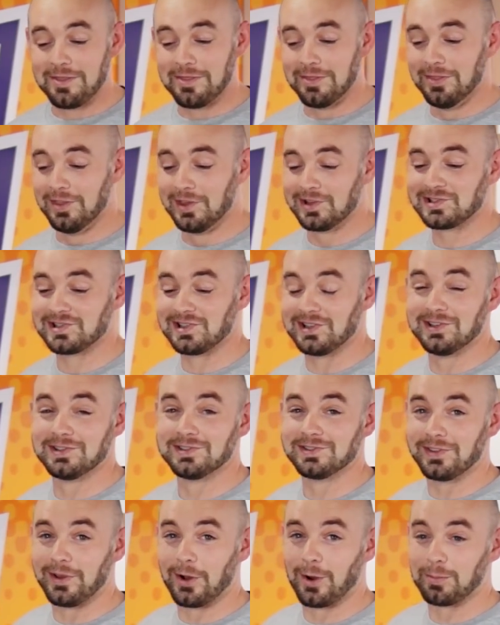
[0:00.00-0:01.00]
this
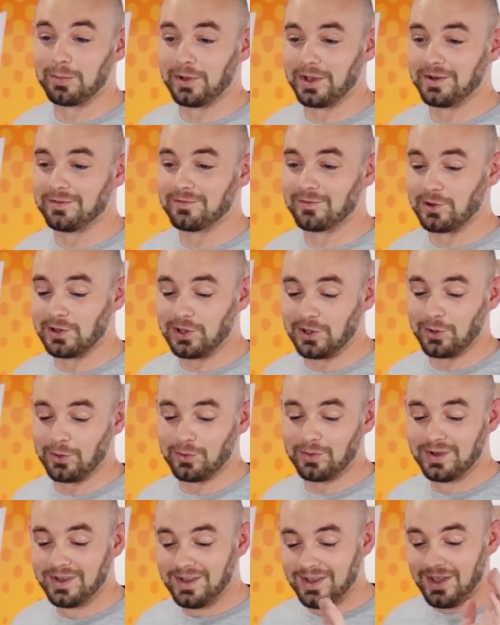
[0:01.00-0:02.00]
is the airplane for
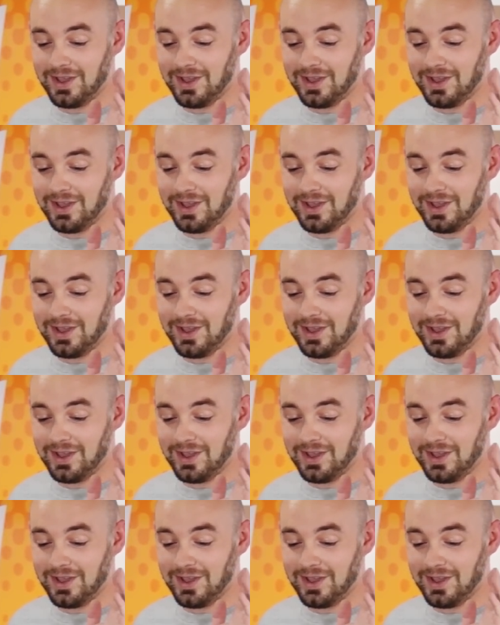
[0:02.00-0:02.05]
you.